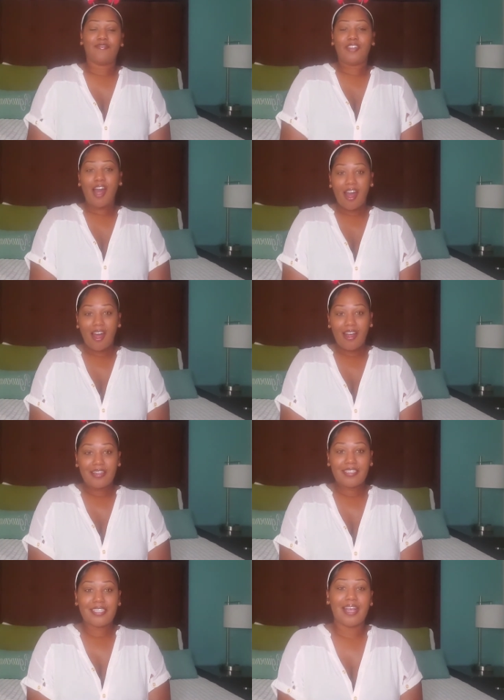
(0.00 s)

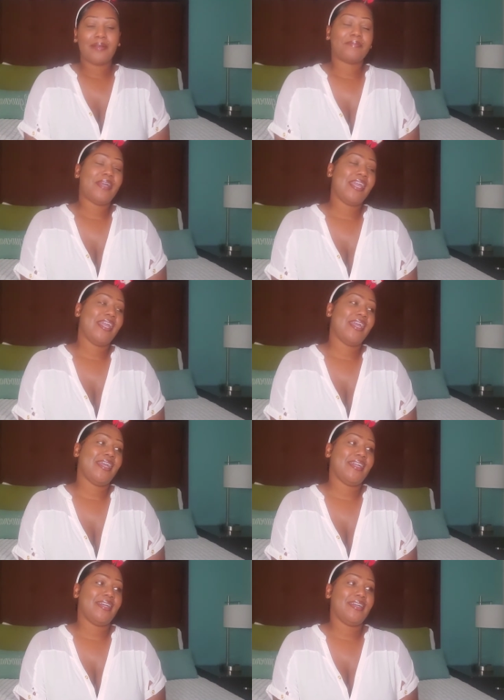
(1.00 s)
vlogs
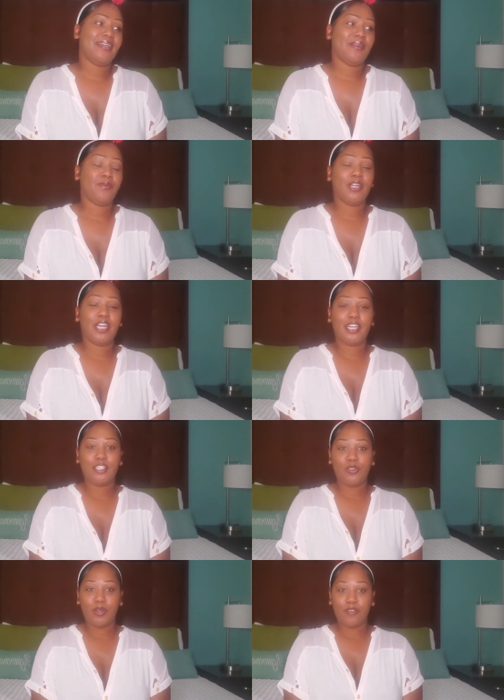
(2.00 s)
and we're gonna
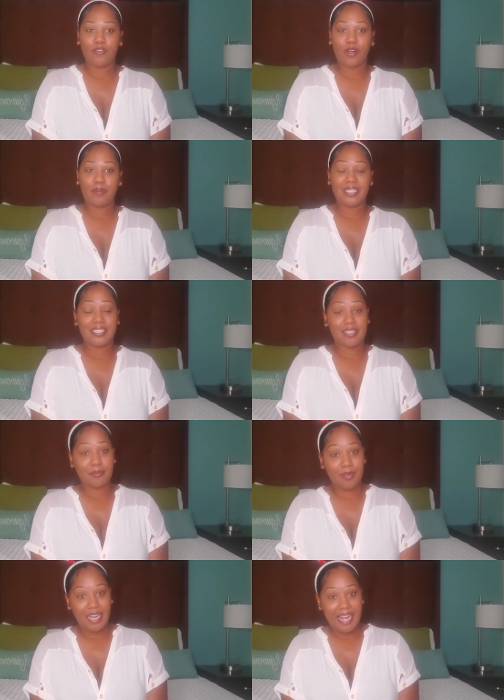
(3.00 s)
do it from
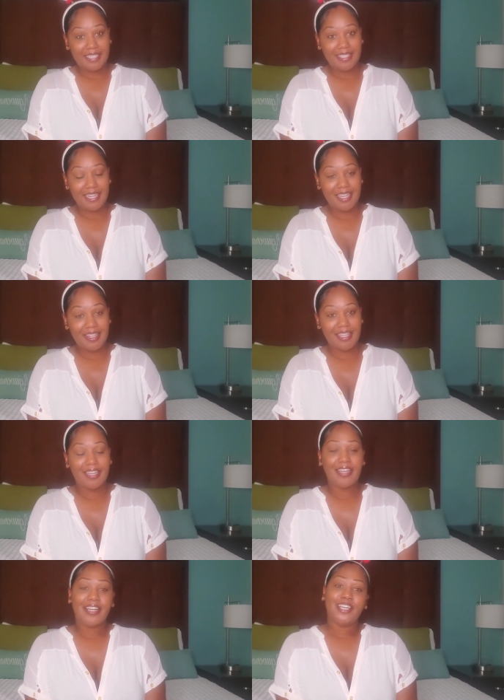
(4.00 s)
December 19th
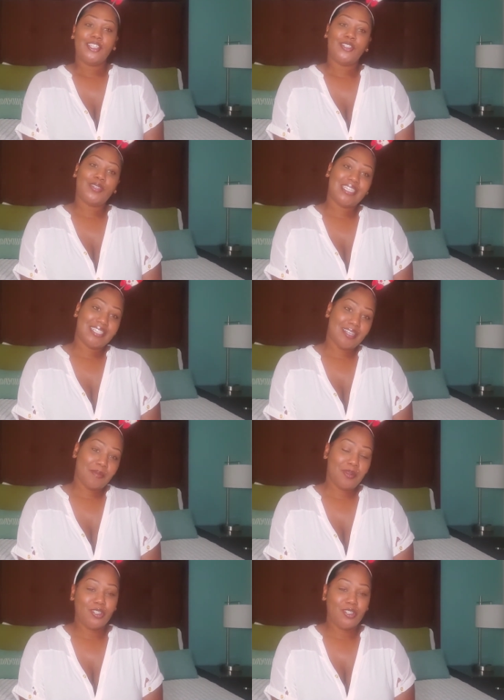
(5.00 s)
to December